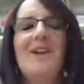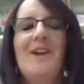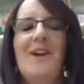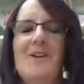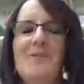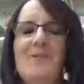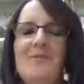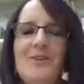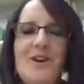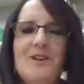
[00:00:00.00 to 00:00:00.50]

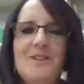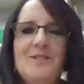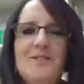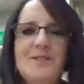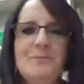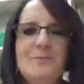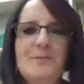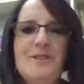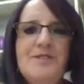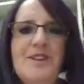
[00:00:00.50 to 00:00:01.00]
hey
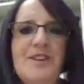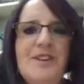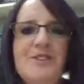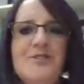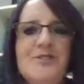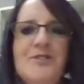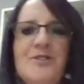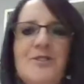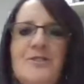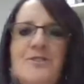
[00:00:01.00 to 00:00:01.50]
friends, Miss
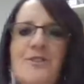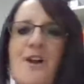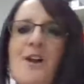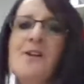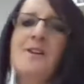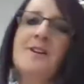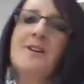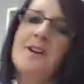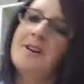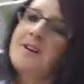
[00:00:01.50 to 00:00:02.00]
Angel,
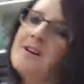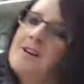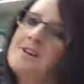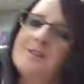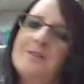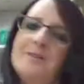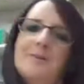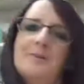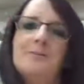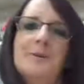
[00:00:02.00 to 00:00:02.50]

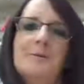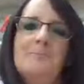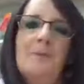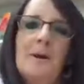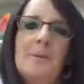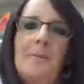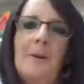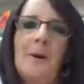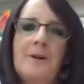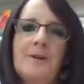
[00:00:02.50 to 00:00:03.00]
gonna read
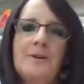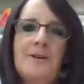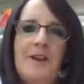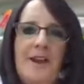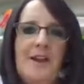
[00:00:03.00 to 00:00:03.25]
my part